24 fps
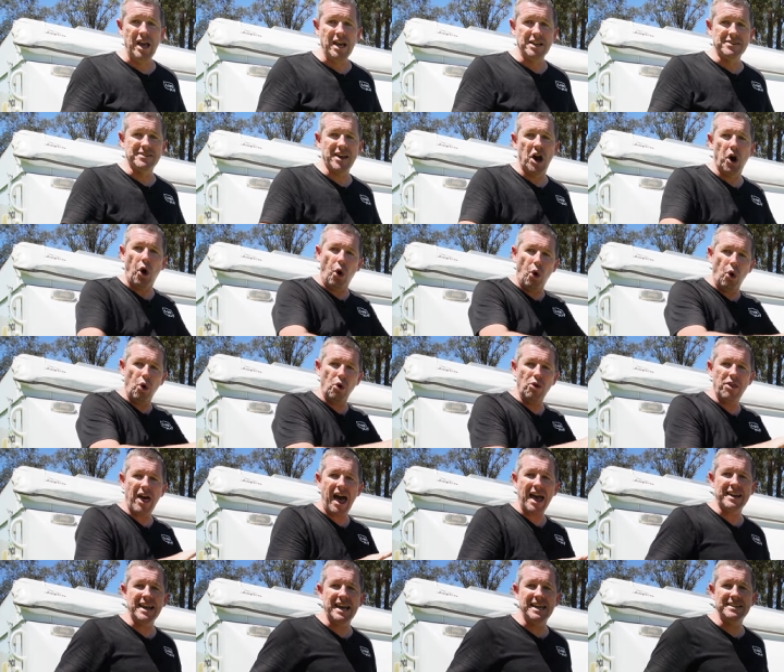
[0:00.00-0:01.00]
So all
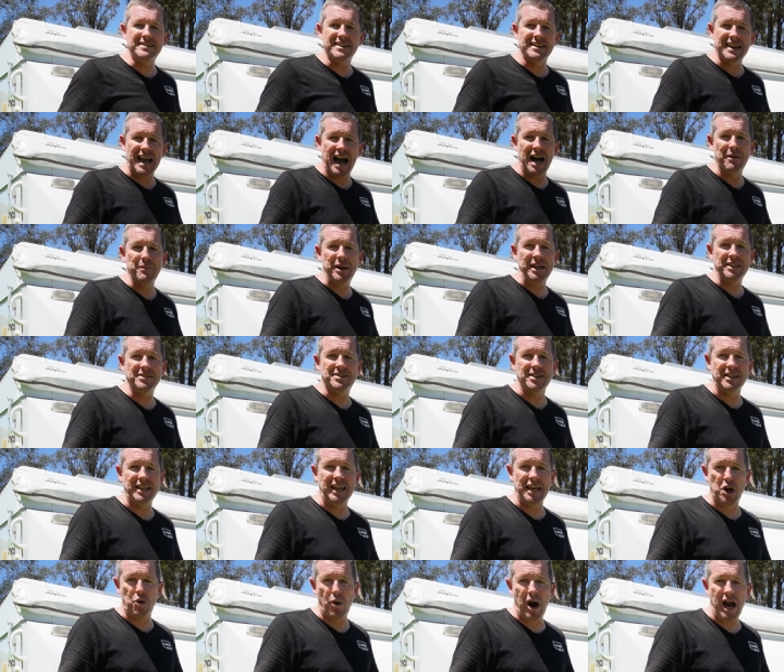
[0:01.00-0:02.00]
that needs to come into
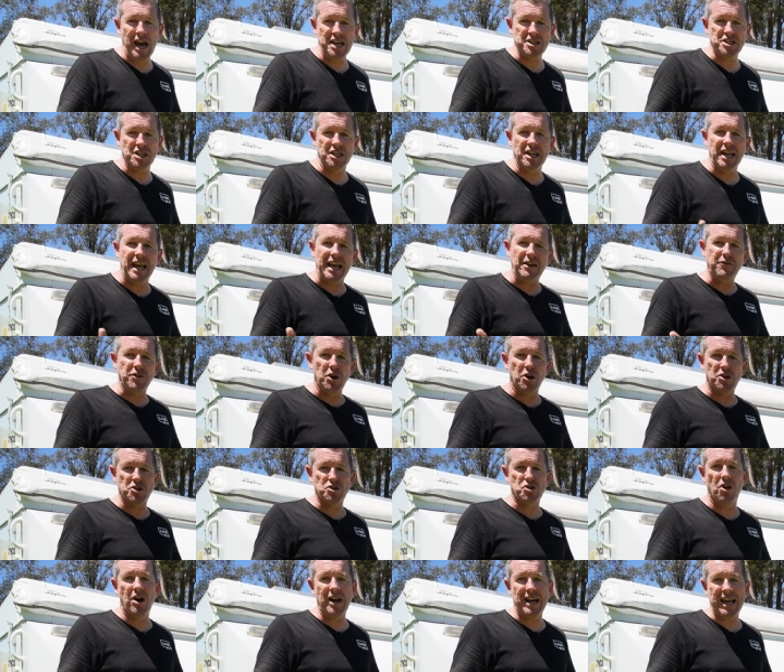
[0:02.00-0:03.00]
the equation if you're
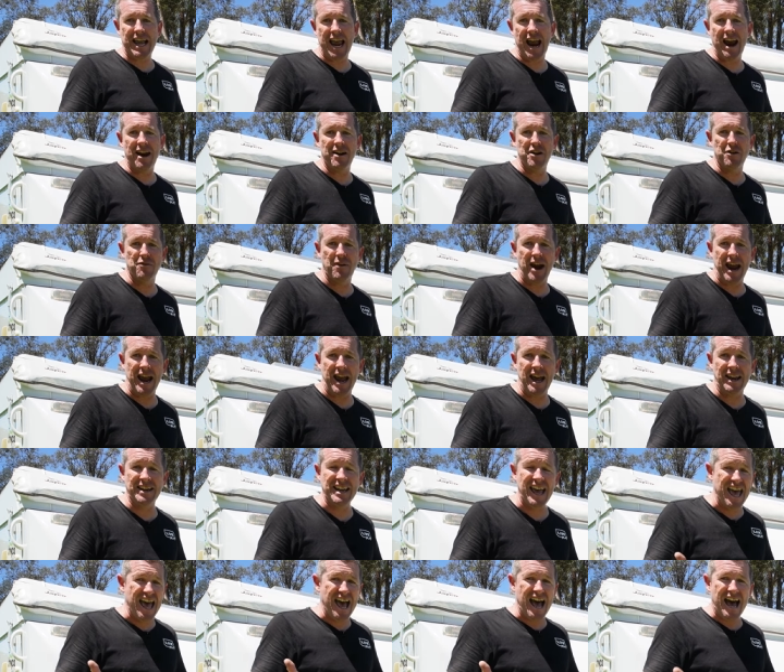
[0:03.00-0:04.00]
trying to carry around
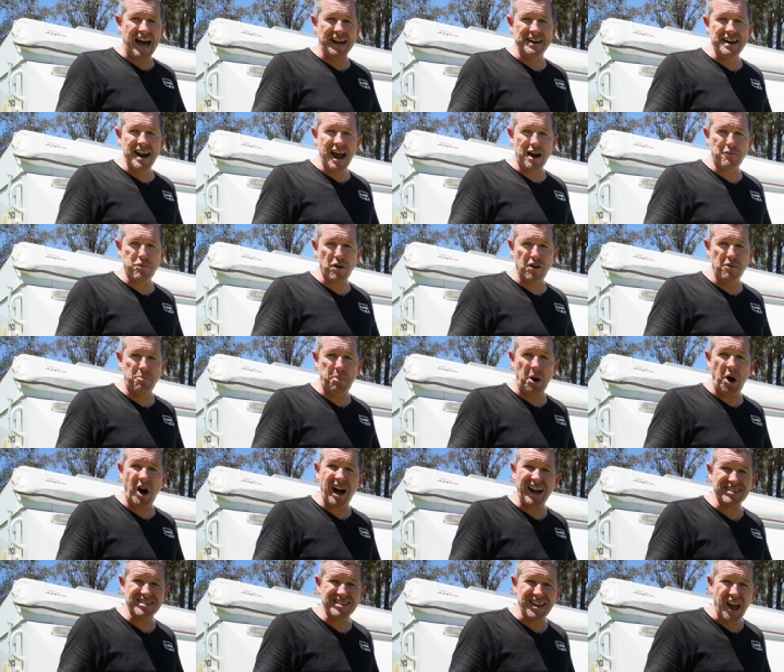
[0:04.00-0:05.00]
a number of
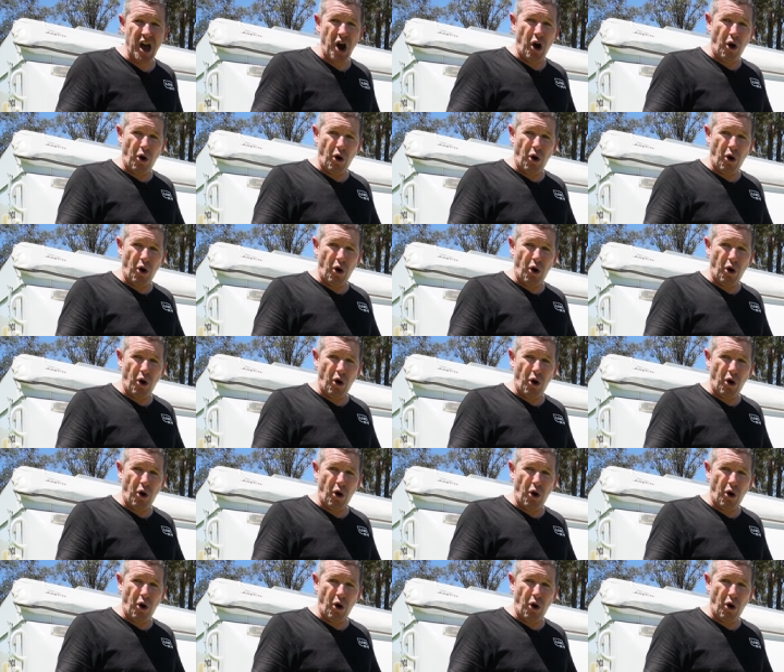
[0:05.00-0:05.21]
bikes,